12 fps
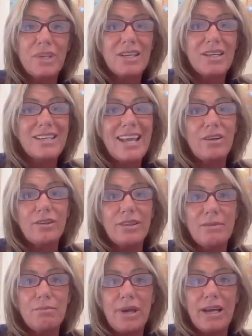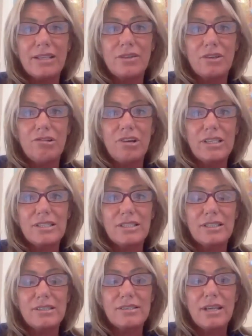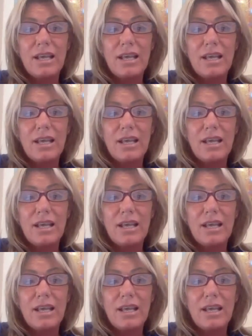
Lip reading: and health impact of the crisis.